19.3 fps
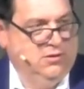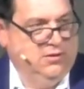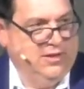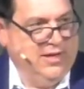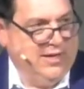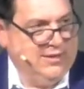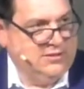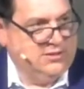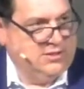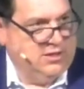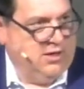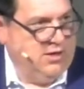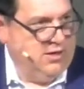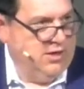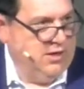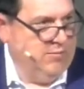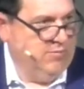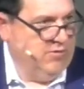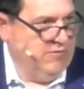That
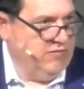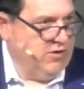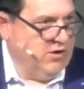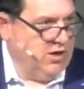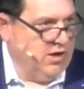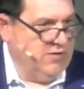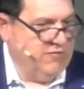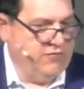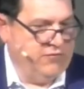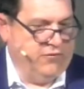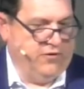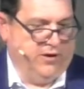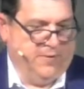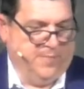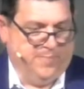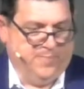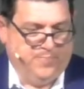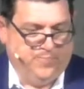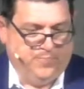time of offering,
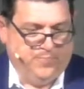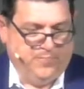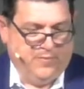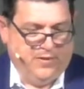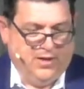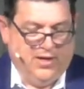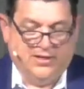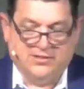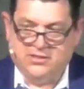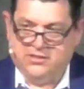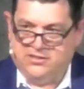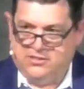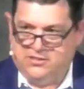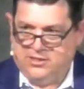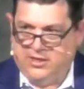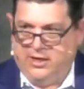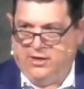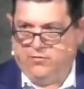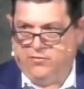that's a
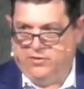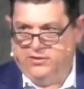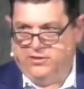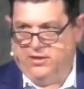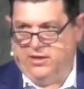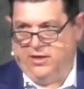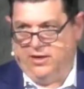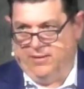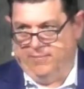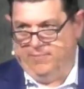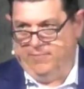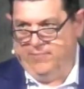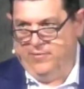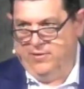sacred time